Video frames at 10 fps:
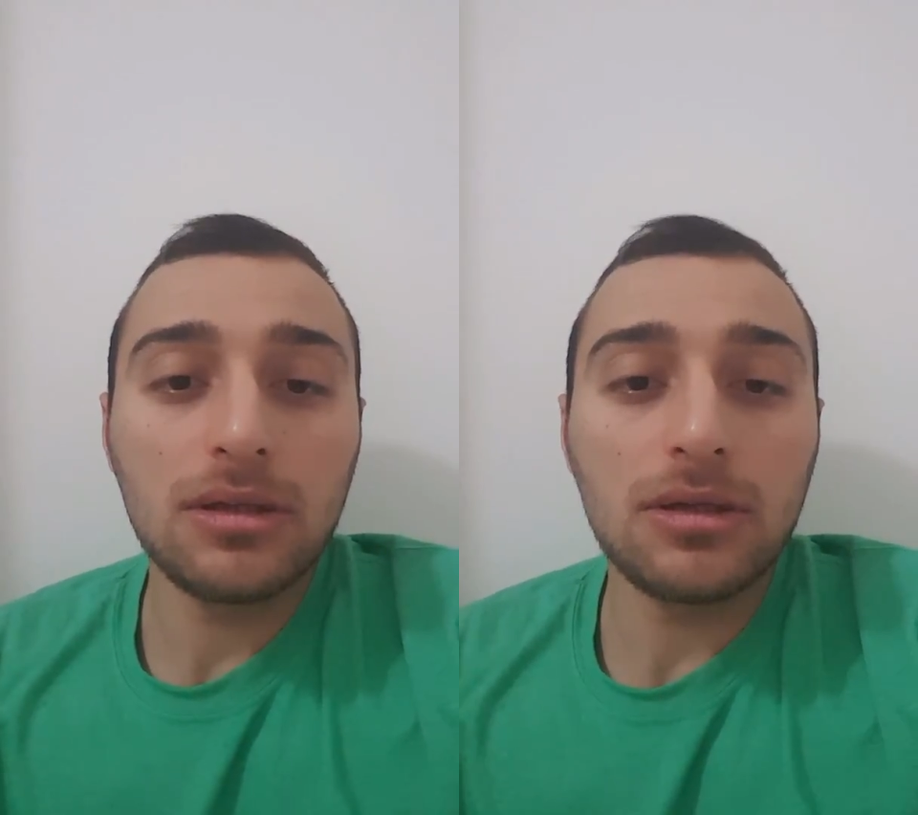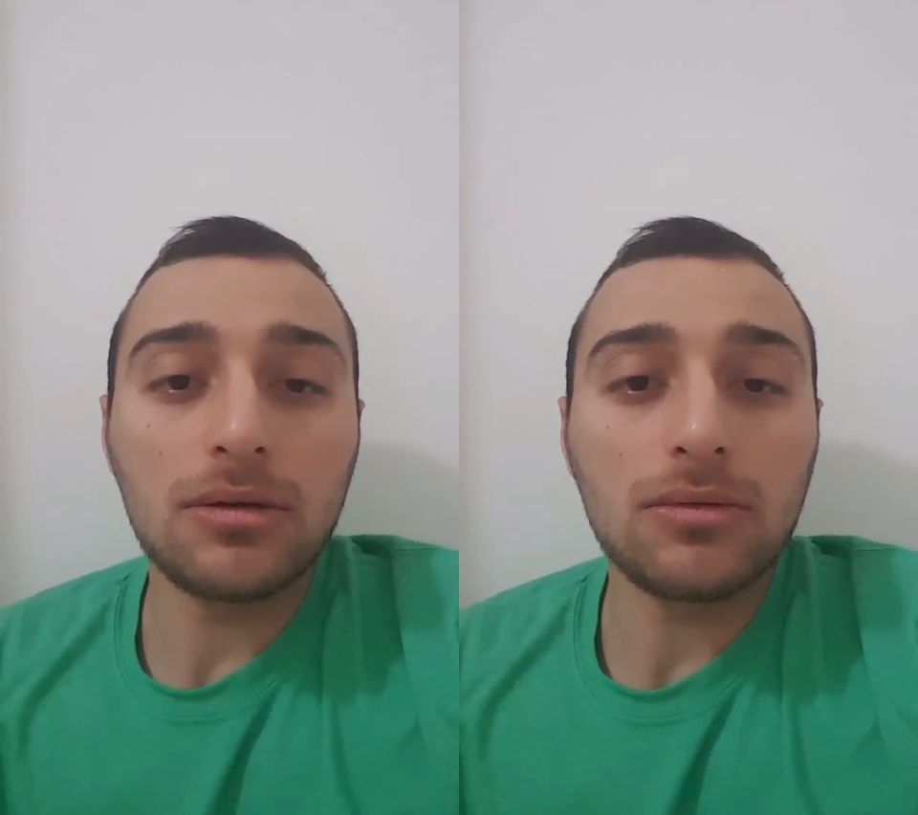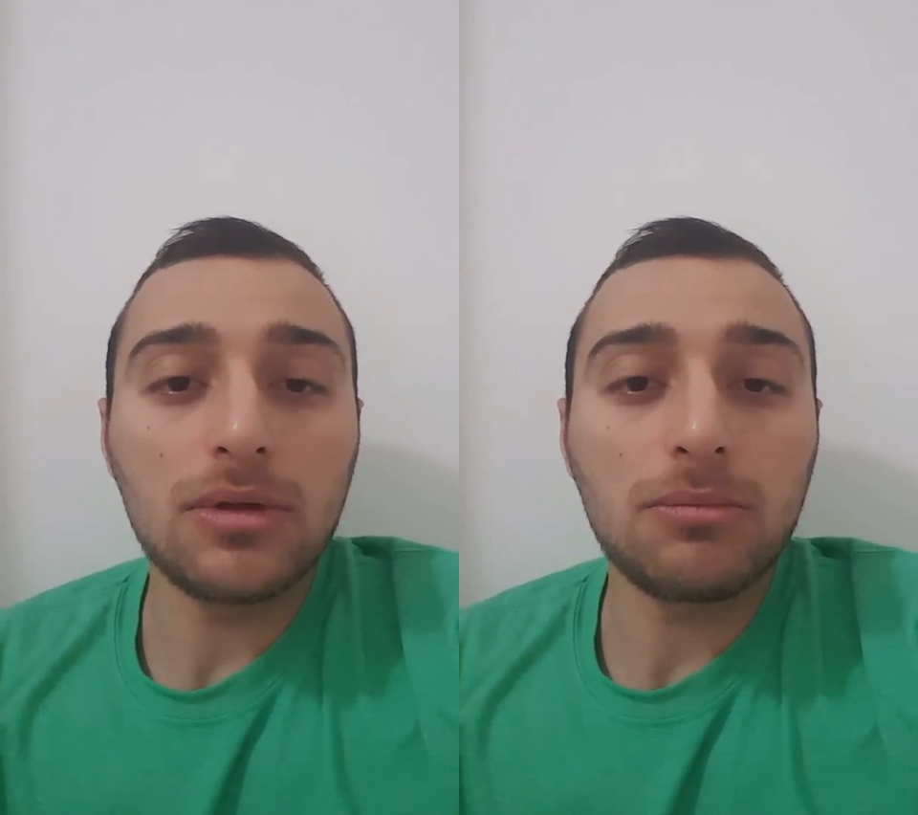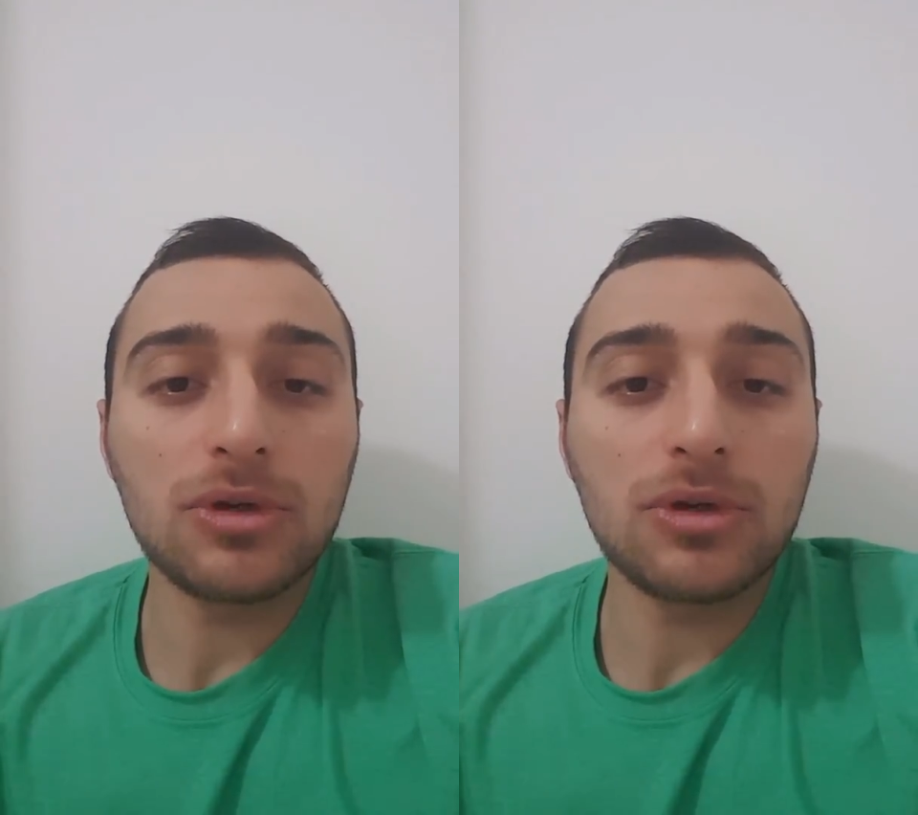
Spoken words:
the